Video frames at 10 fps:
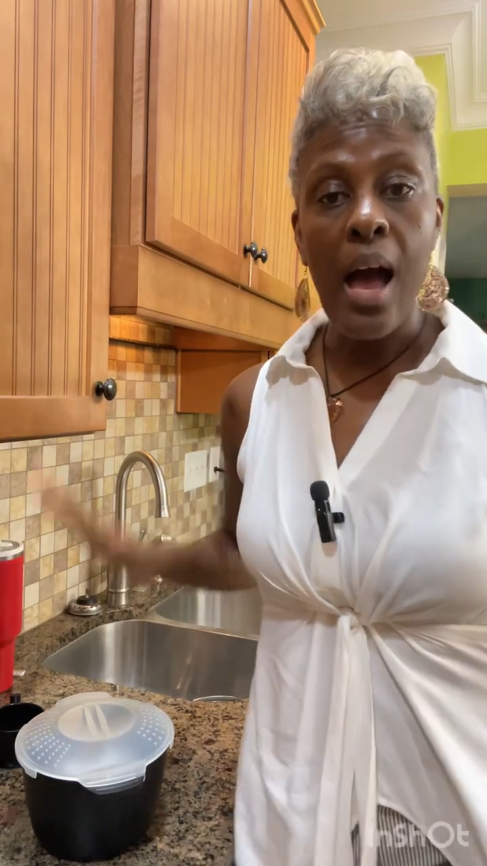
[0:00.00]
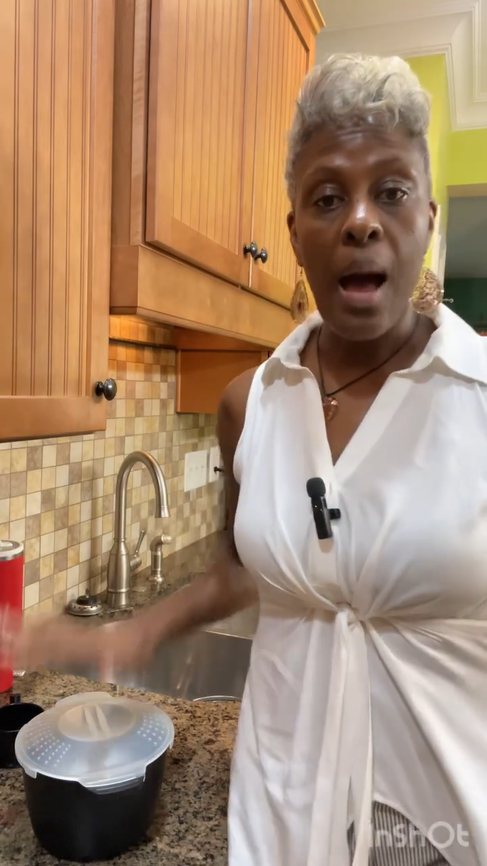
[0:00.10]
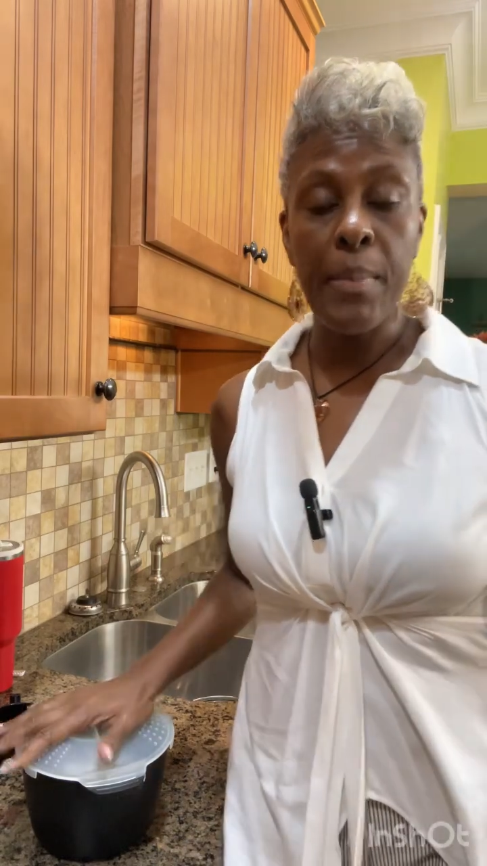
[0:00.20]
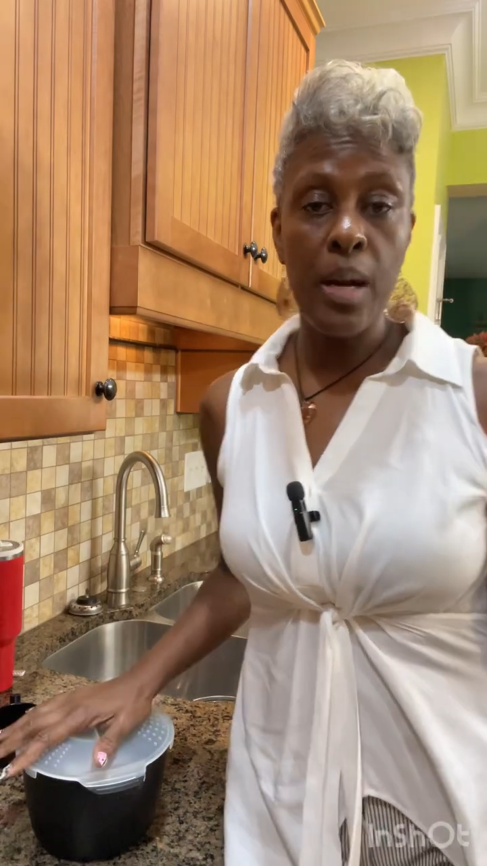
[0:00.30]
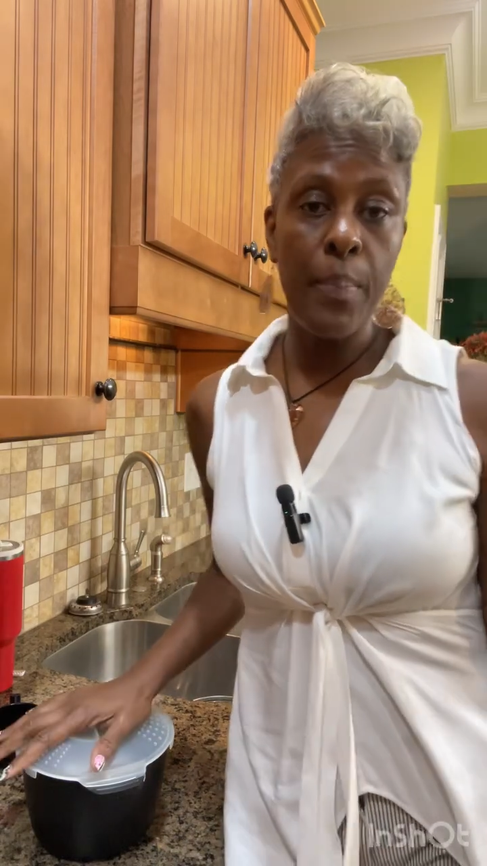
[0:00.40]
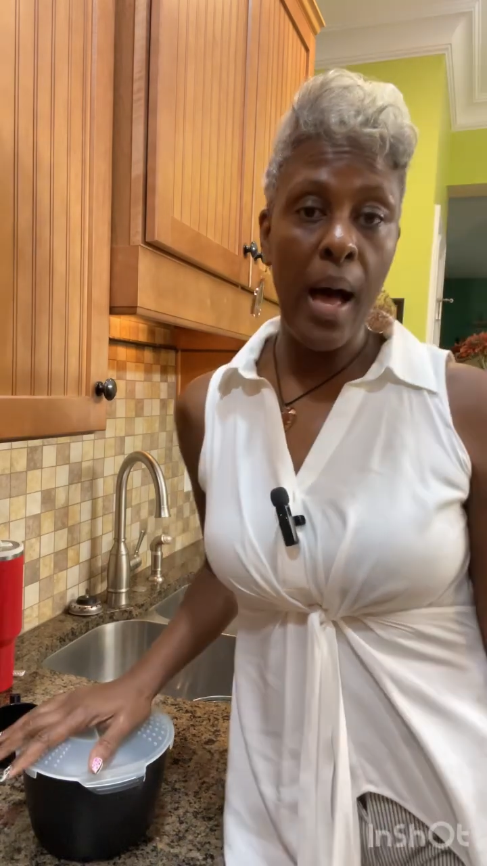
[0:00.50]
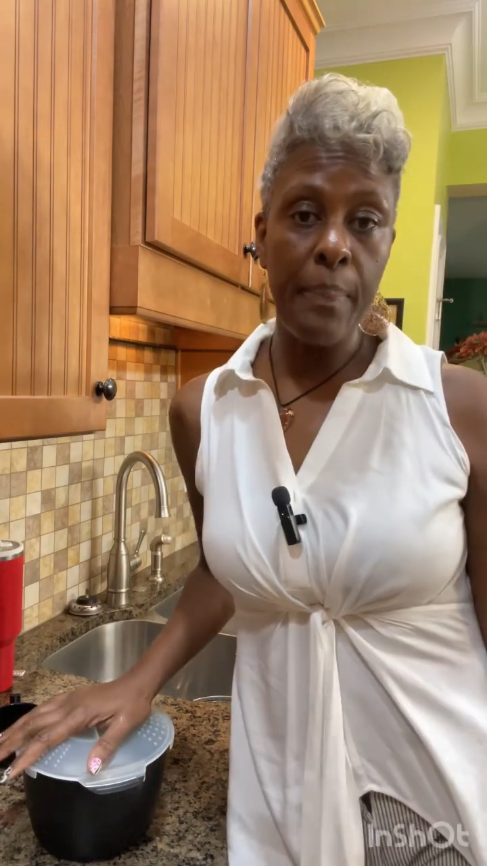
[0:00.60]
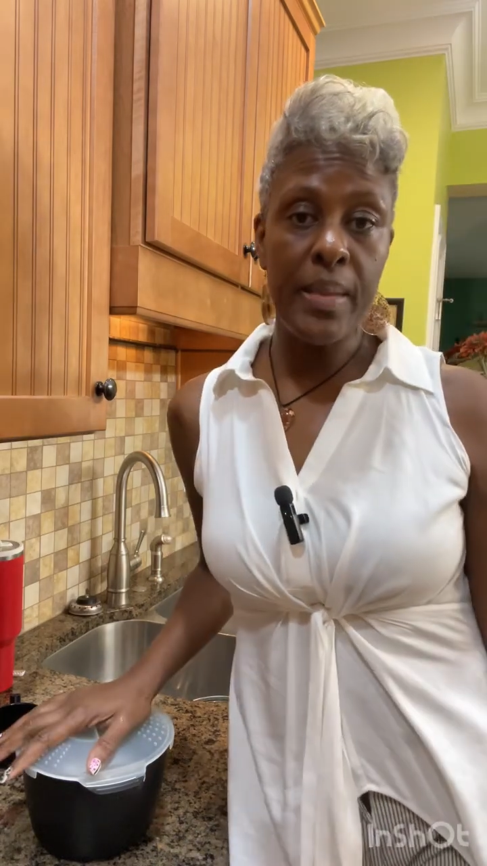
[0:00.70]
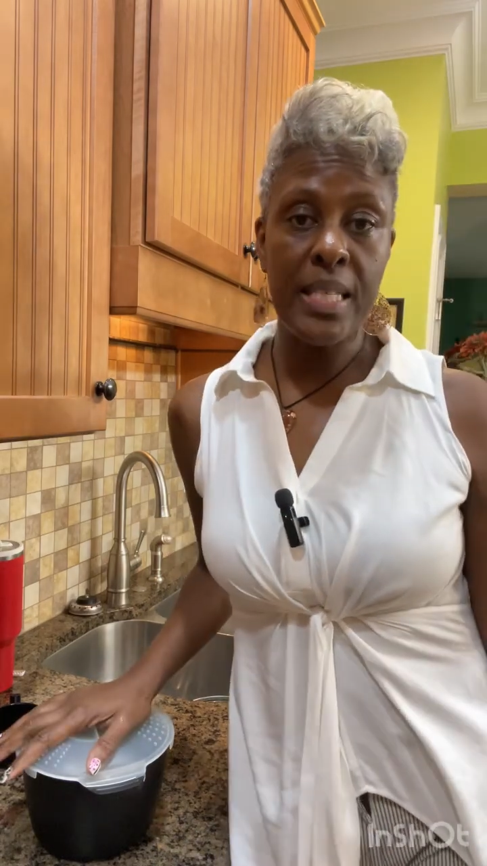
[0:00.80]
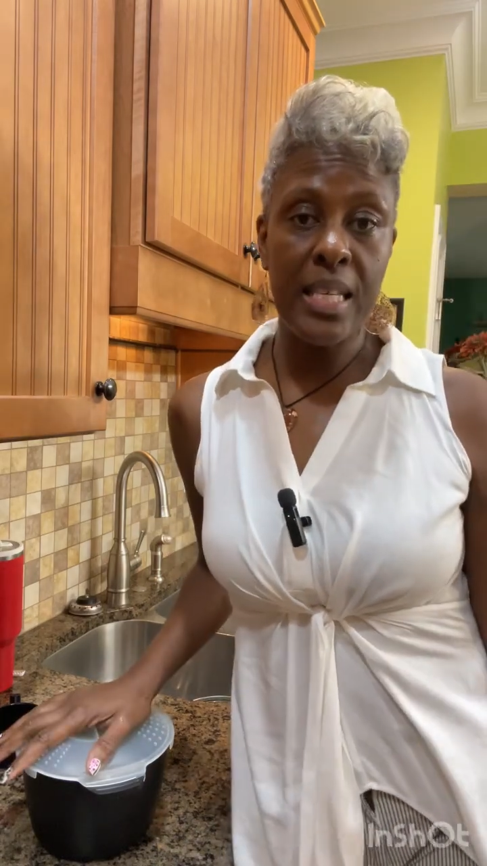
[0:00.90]
I'm going to
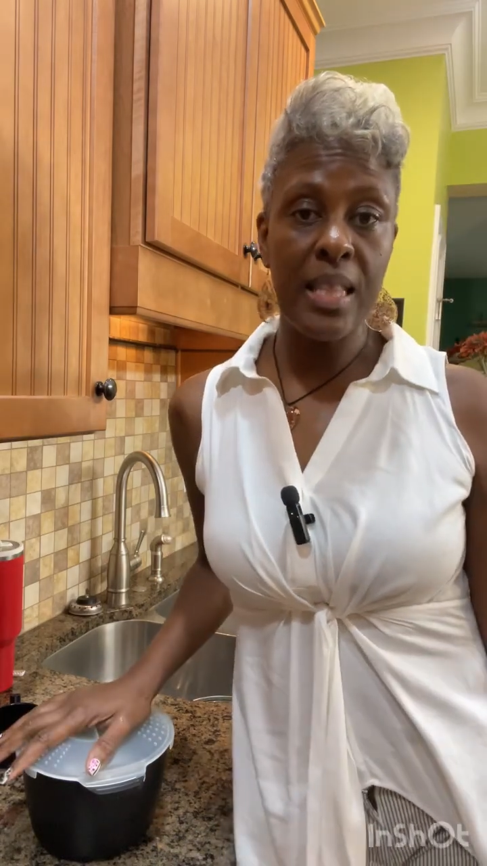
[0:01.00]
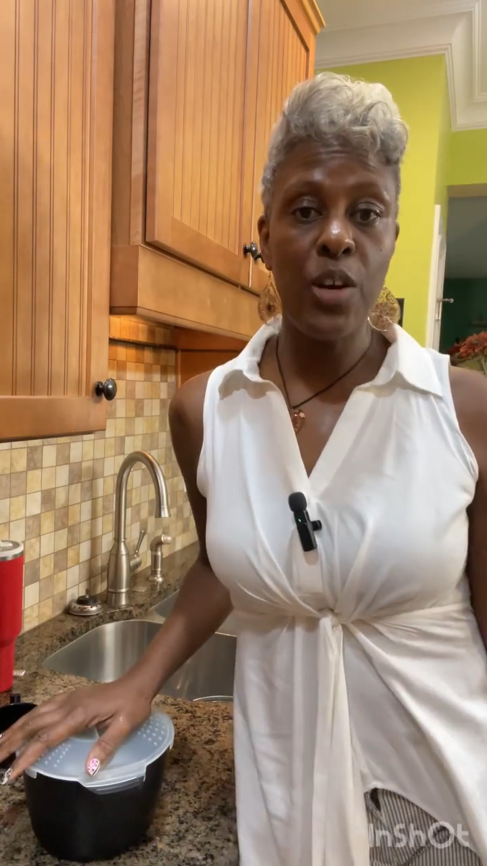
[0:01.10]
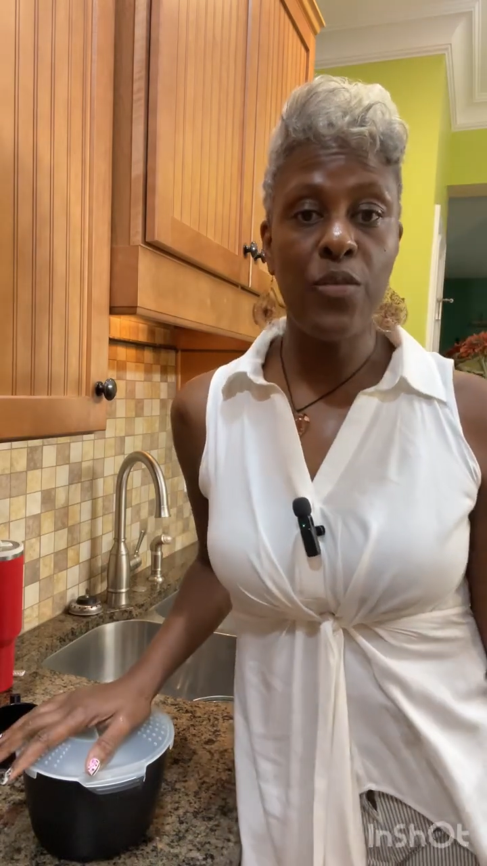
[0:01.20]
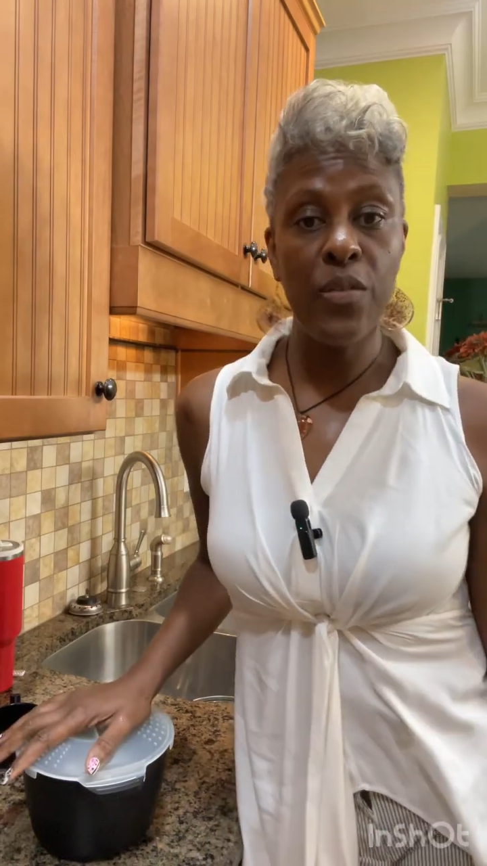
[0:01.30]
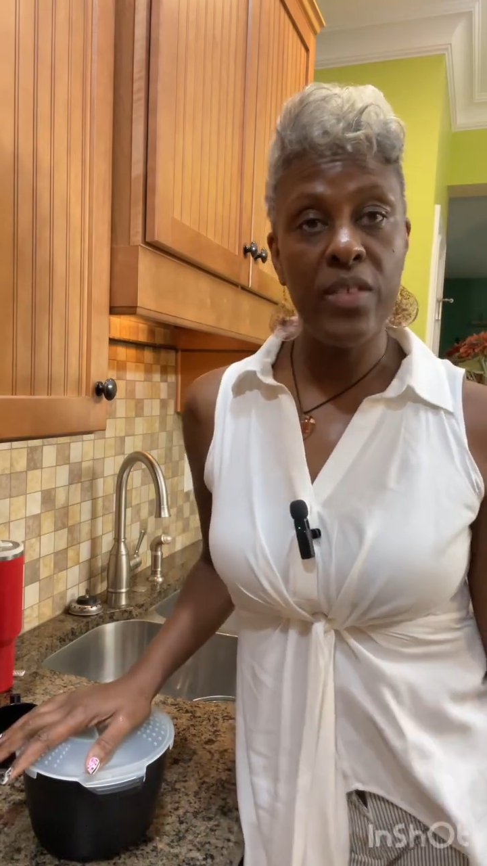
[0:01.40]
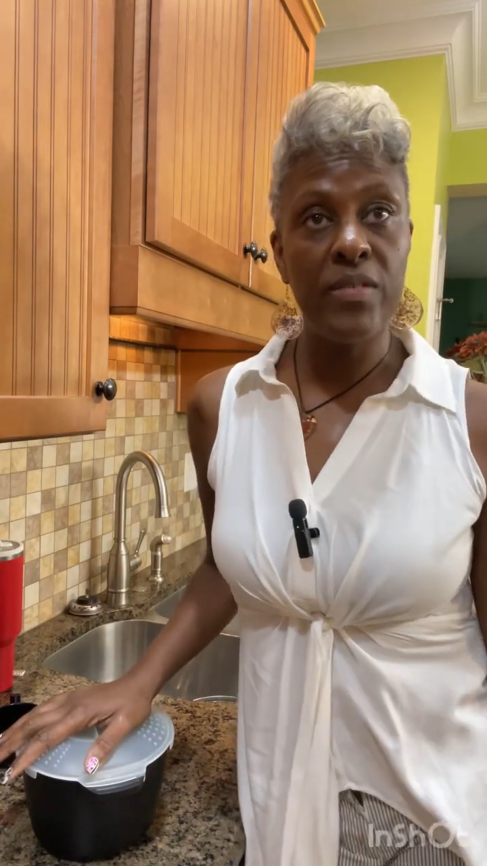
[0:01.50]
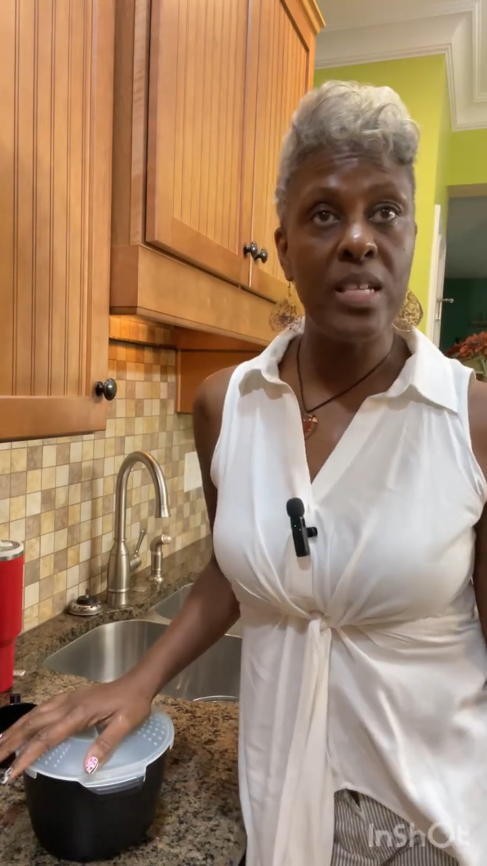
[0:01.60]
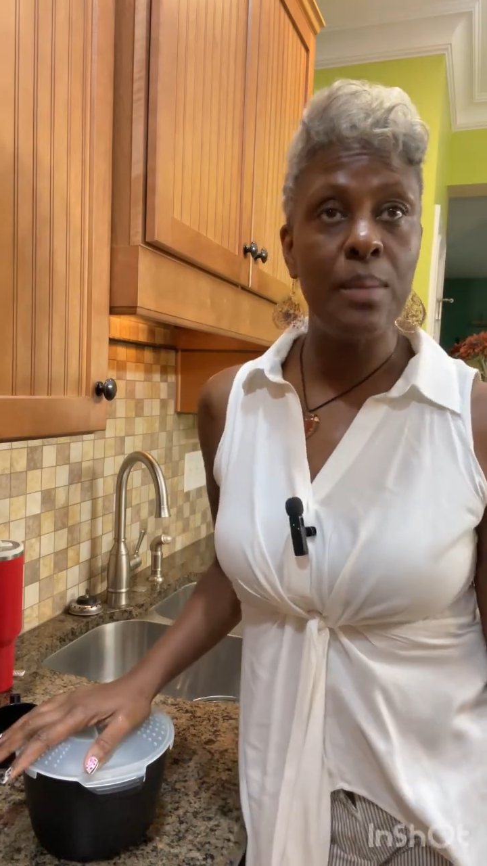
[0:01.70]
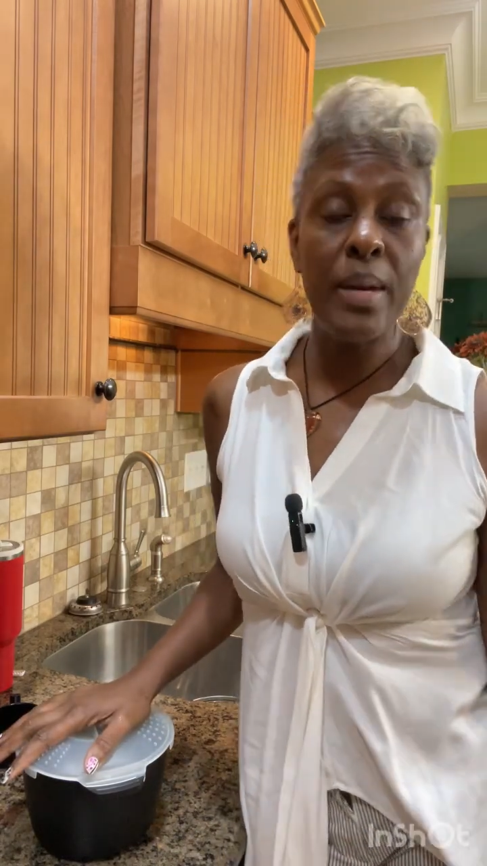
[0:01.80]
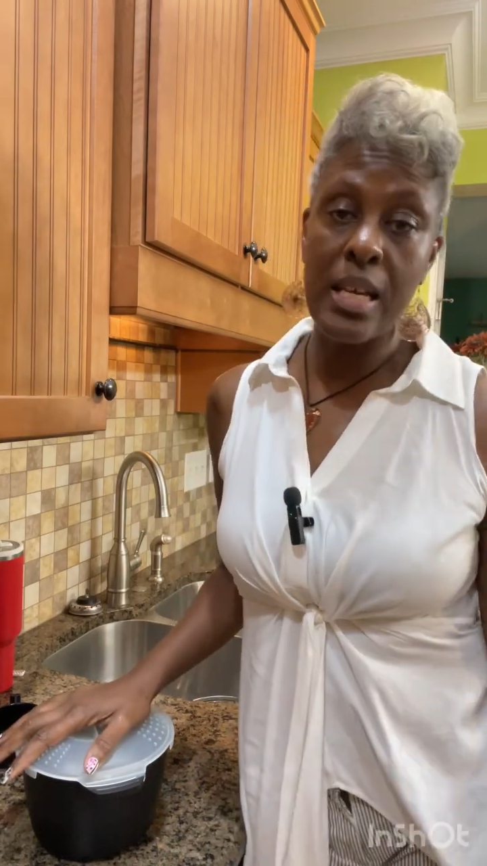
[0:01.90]
pop this in there for
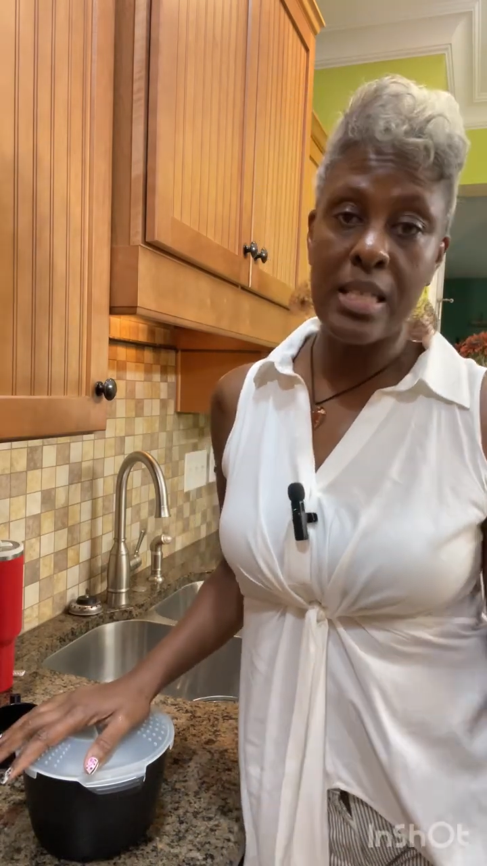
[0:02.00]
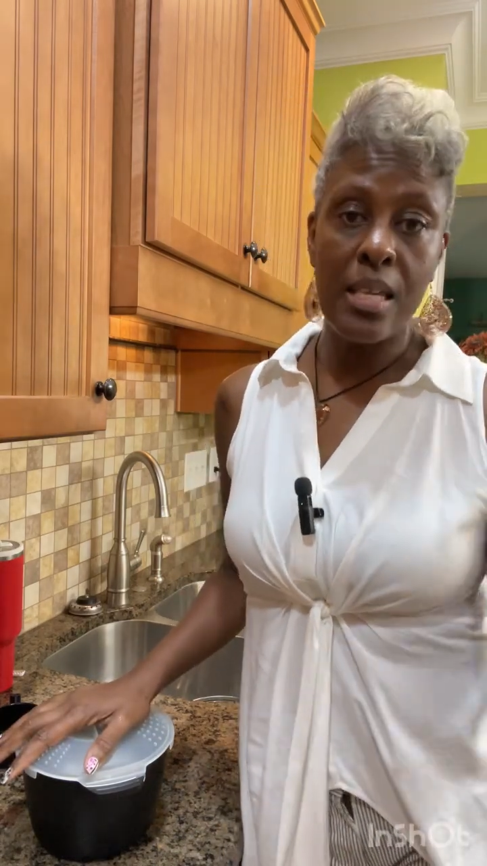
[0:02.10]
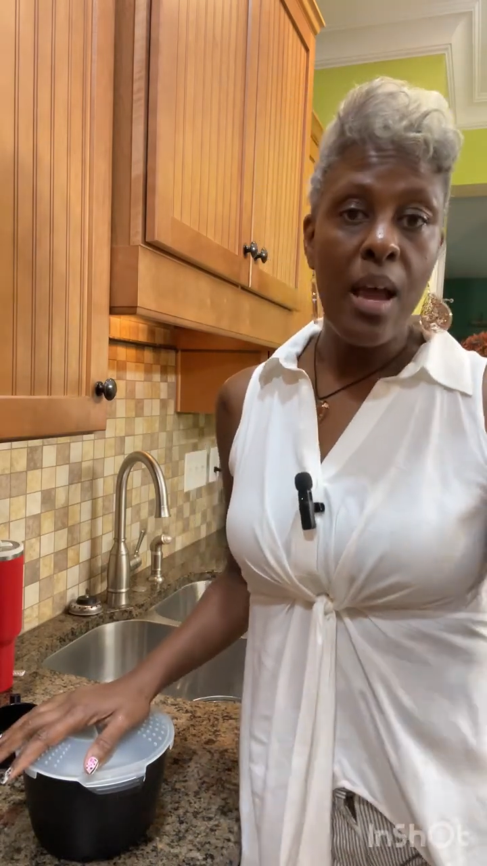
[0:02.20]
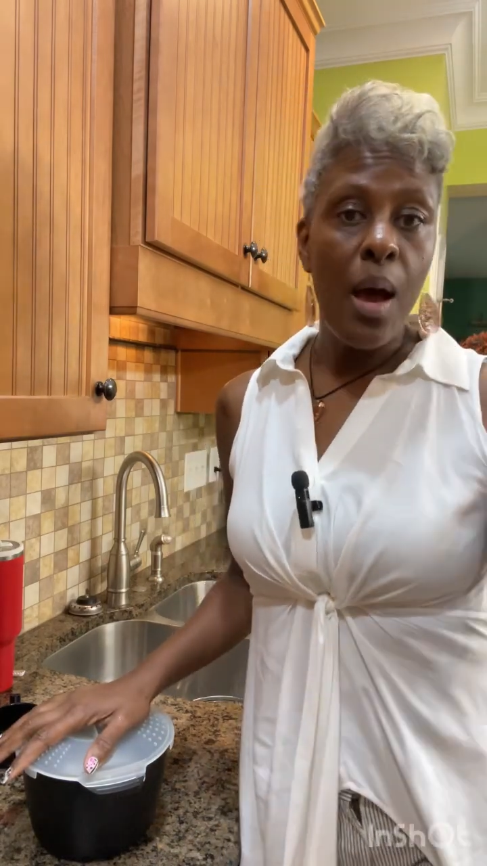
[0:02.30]
15 minutes.